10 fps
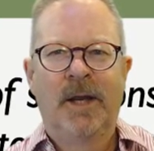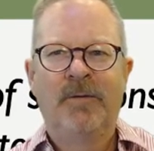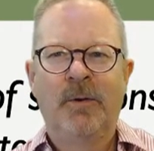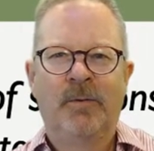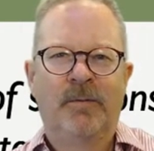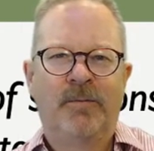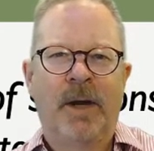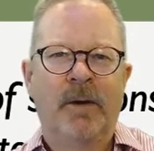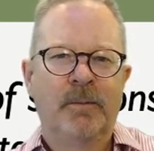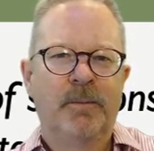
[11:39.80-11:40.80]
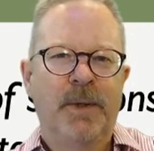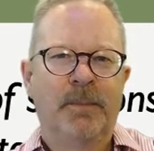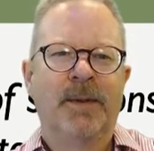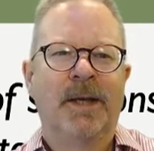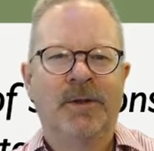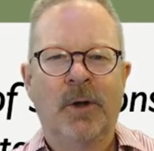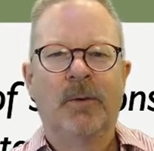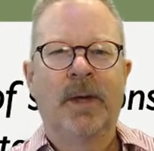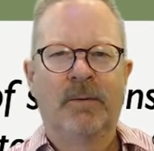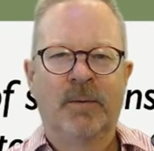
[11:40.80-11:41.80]
if you found people that
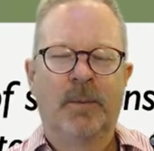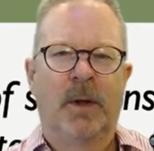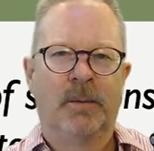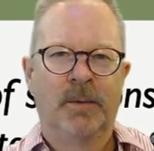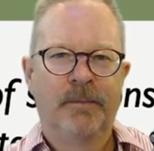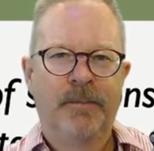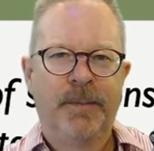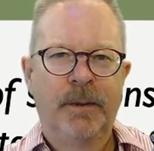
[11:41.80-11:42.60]
don't have the problem,